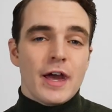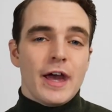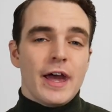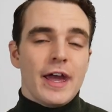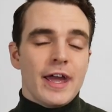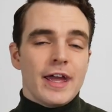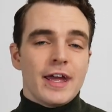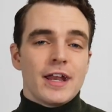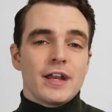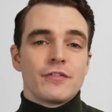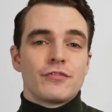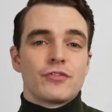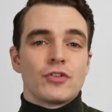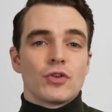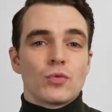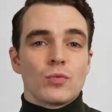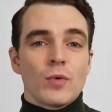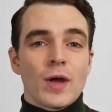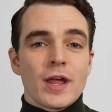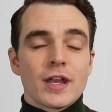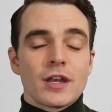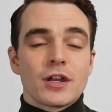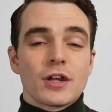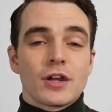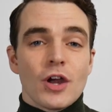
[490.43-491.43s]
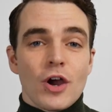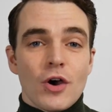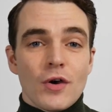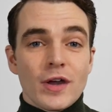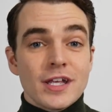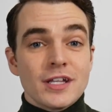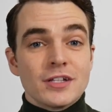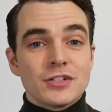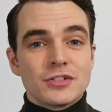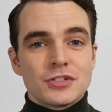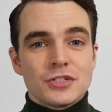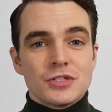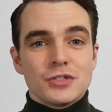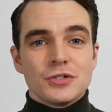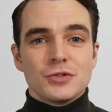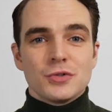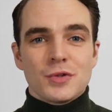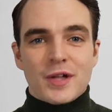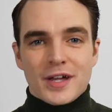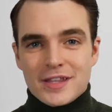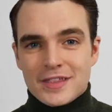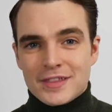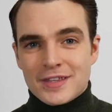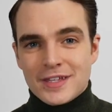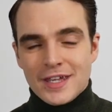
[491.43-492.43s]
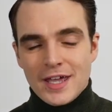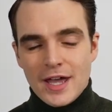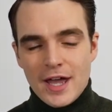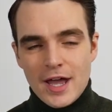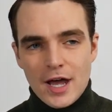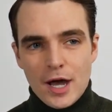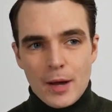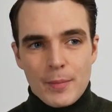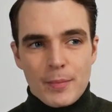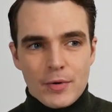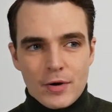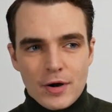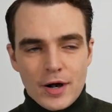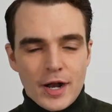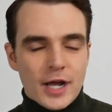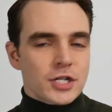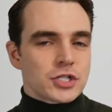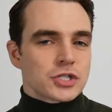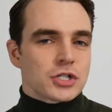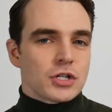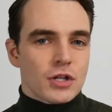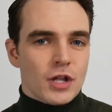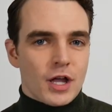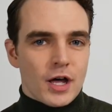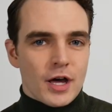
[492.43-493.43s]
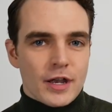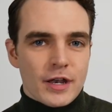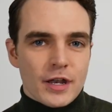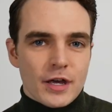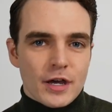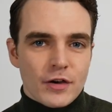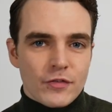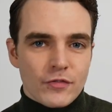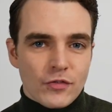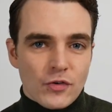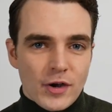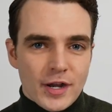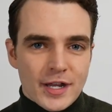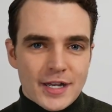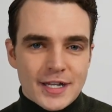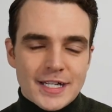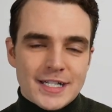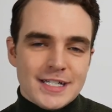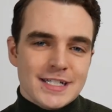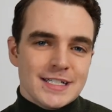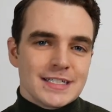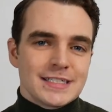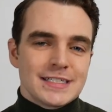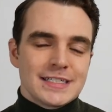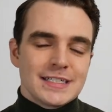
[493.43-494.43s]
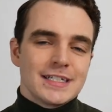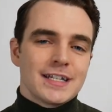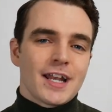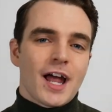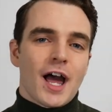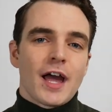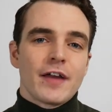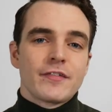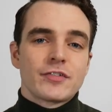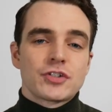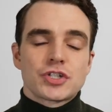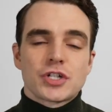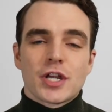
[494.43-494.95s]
And if you're ready to go into like the upper echelon of great E D C knives,